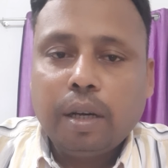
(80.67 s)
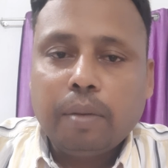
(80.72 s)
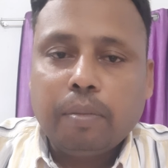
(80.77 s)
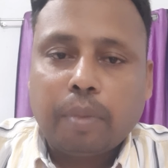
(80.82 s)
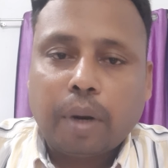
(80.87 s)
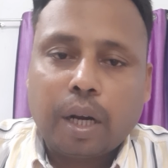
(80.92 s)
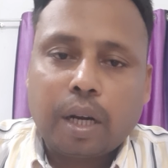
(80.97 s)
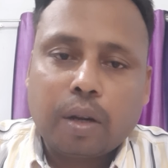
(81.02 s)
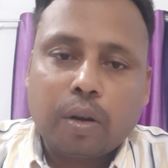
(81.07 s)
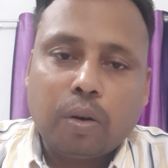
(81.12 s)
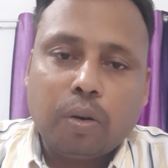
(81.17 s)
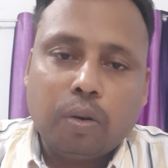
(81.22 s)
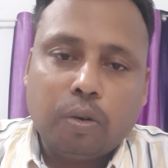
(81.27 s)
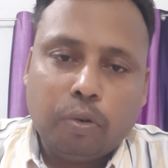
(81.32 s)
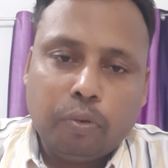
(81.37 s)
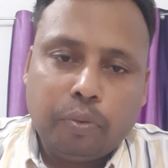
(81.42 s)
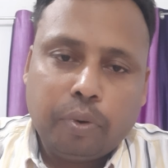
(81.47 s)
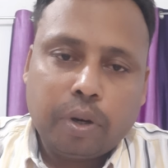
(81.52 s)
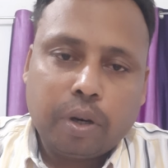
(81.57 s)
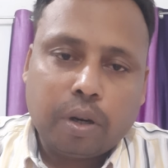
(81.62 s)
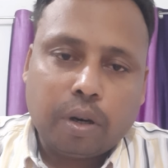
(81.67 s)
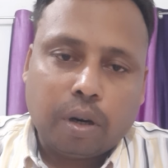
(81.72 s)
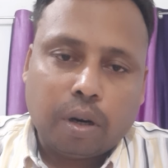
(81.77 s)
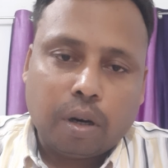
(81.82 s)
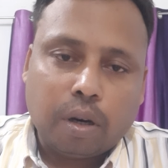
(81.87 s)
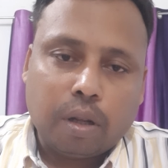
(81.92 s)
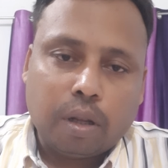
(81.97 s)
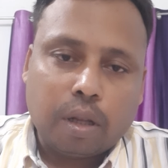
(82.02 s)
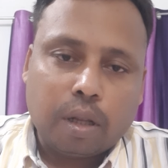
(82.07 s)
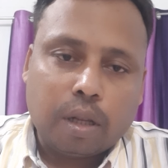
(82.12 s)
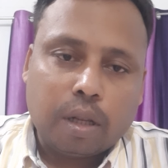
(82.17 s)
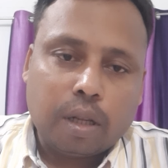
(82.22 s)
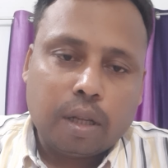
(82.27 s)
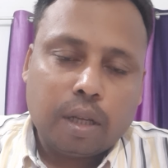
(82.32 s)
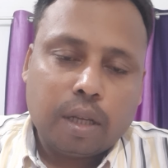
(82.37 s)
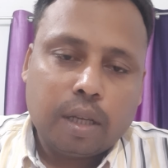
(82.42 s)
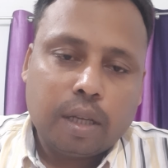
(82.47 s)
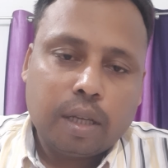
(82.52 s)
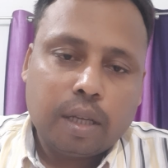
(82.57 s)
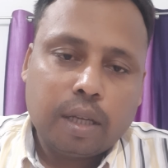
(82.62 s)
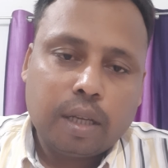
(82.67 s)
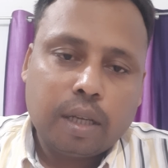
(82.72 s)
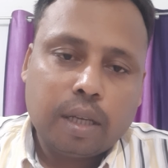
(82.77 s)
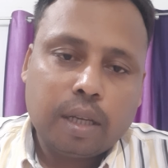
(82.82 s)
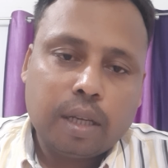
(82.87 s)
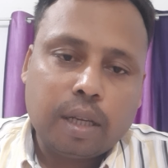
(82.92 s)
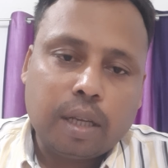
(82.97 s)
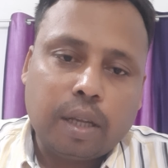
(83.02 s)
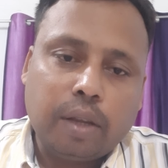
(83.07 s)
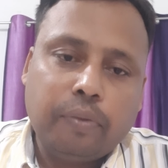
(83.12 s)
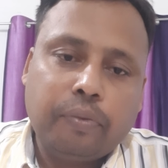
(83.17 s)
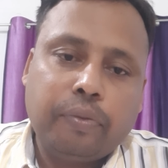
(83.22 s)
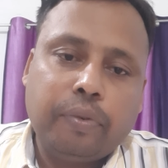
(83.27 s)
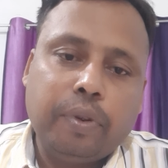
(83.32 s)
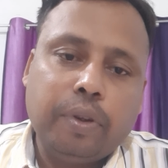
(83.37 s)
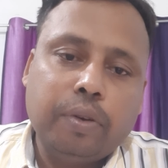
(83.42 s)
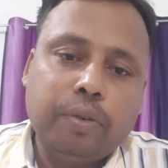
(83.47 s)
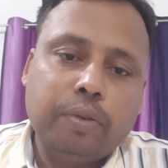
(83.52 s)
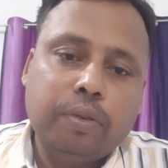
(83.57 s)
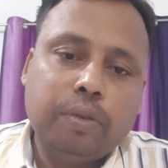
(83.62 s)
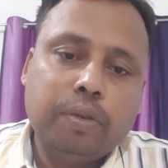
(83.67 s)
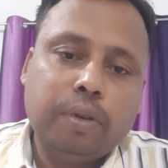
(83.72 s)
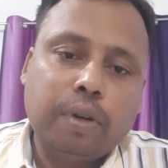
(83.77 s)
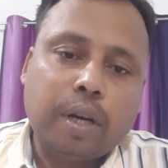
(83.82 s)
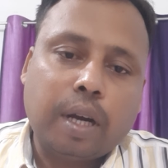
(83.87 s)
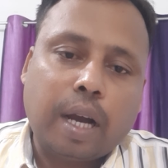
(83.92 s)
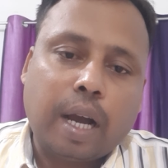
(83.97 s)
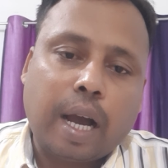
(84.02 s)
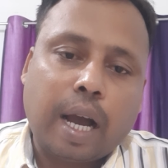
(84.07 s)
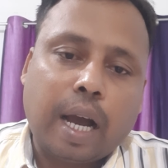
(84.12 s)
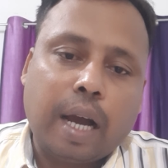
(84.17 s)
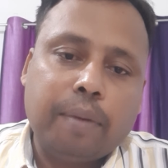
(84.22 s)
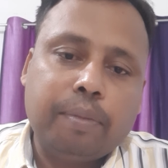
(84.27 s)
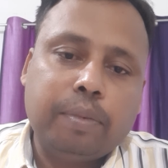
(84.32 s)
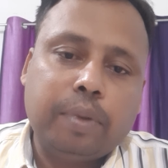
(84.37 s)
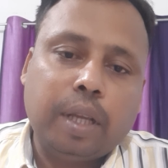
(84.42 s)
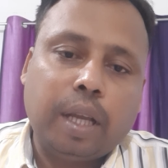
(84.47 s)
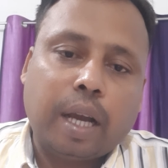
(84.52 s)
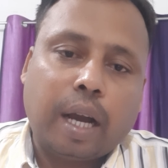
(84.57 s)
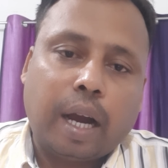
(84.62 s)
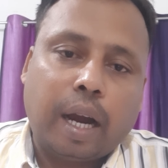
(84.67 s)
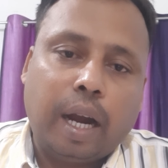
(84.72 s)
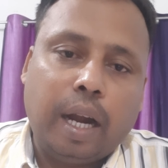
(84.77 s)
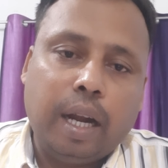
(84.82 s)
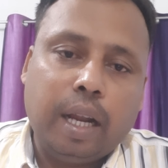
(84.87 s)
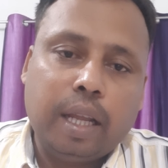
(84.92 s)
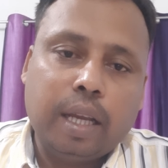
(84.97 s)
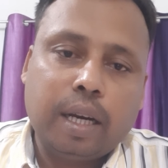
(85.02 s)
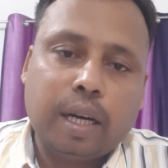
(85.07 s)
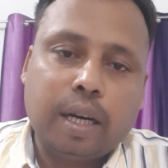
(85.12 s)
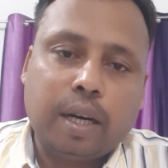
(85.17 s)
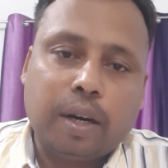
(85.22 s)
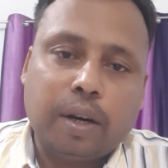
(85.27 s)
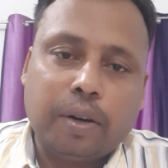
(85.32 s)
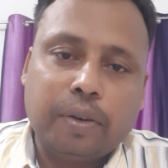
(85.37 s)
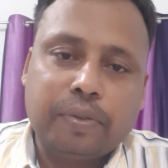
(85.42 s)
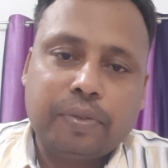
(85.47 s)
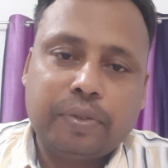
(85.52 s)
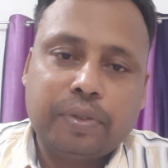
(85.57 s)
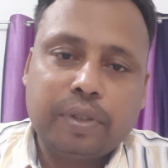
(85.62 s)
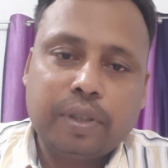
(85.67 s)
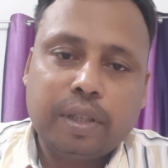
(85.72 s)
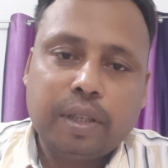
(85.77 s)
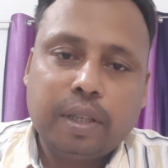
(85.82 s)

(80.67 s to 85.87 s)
But overall, if you have the idea of